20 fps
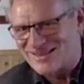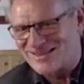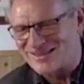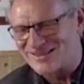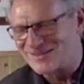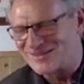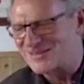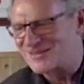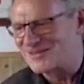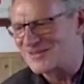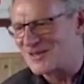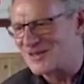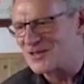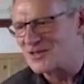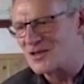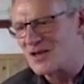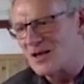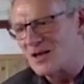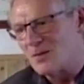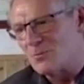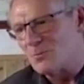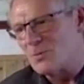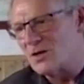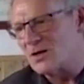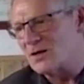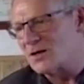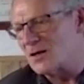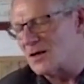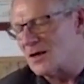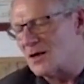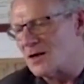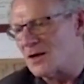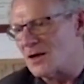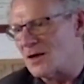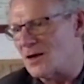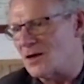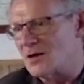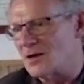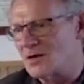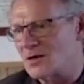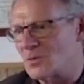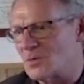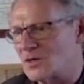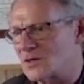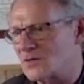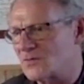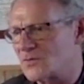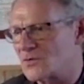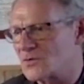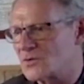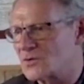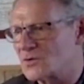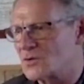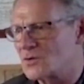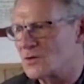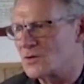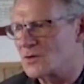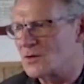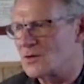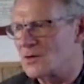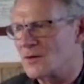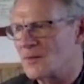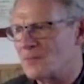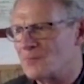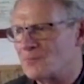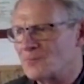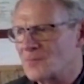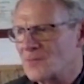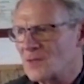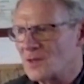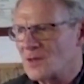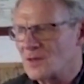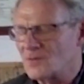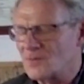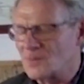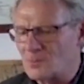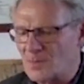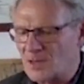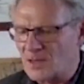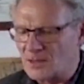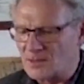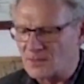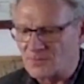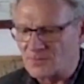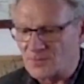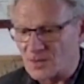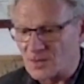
kind of strange. But I heard a wonderful story of a man,